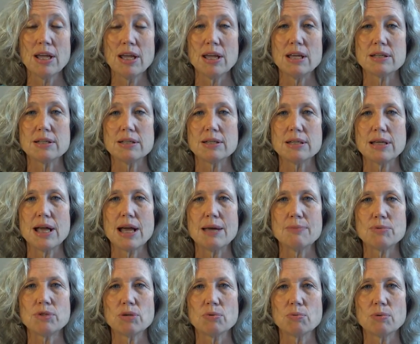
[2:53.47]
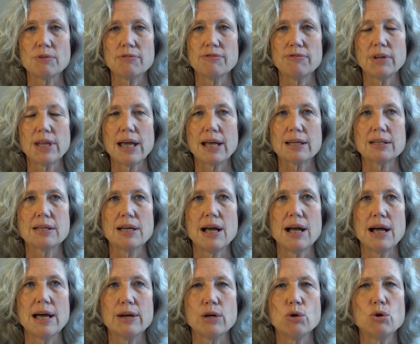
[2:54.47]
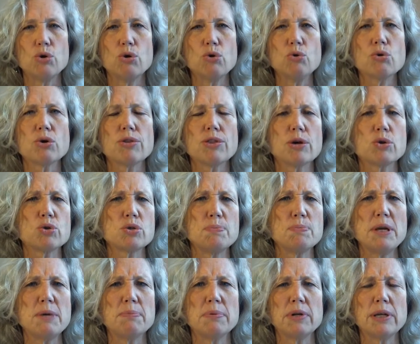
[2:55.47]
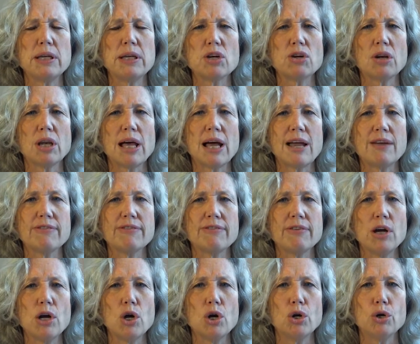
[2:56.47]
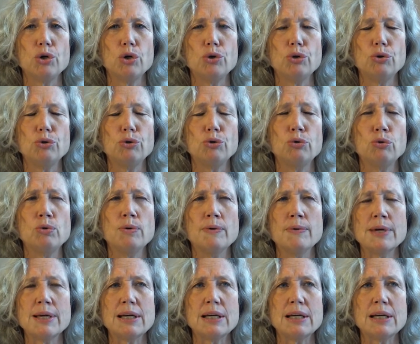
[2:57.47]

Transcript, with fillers: it's a time to reflect on who are those people in your life who